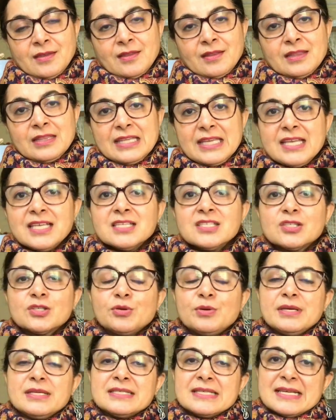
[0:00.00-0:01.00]
These
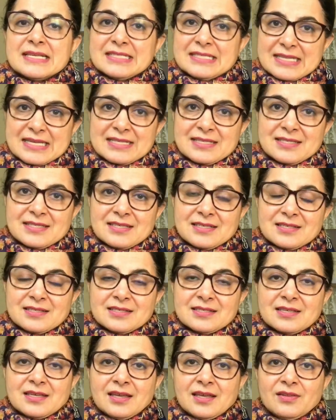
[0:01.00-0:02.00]
three sentences,
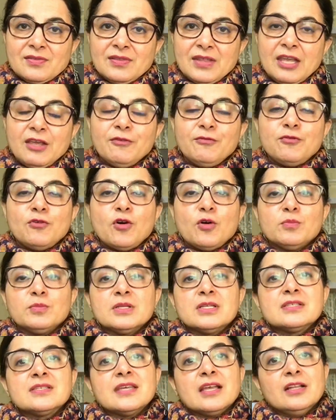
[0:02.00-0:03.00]
they form
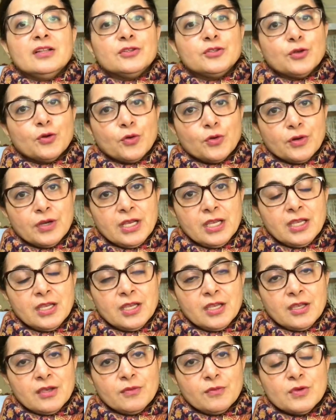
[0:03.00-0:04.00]
the cell theory
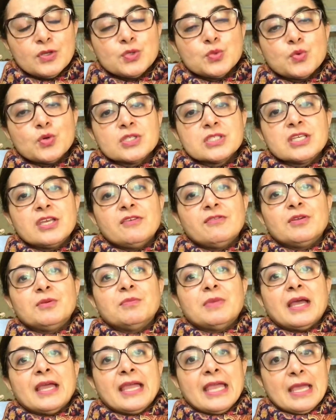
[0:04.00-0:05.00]
which was given
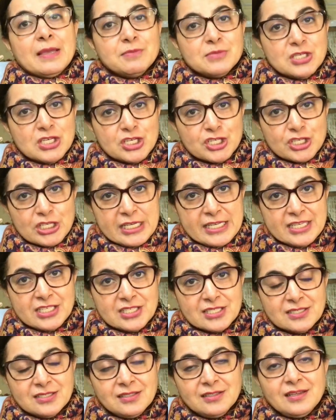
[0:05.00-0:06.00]
by M. J.
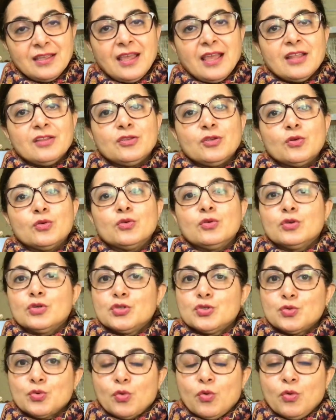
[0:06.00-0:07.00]
Schleiden and Theodor
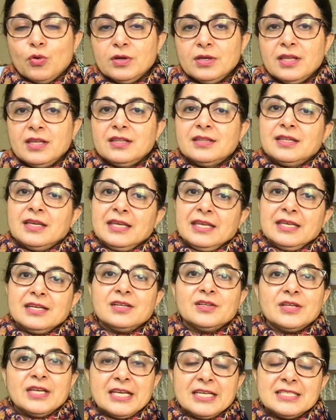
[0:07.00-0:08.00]
Schwann in the year
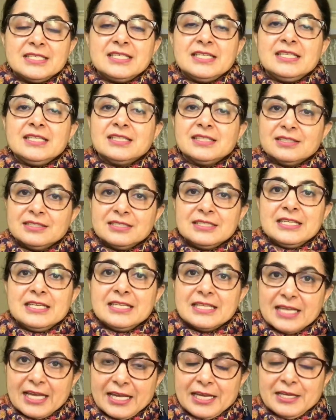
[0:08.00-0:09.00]

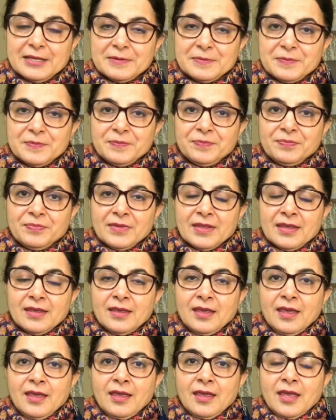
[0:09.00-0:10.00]
1839.
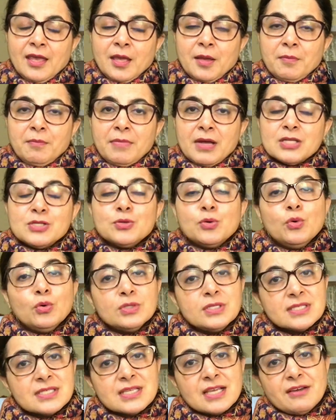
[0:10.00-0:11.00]
But who
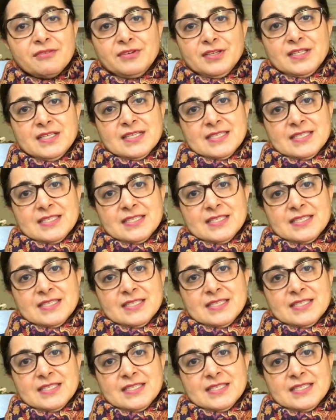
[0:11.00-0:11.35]
discovered the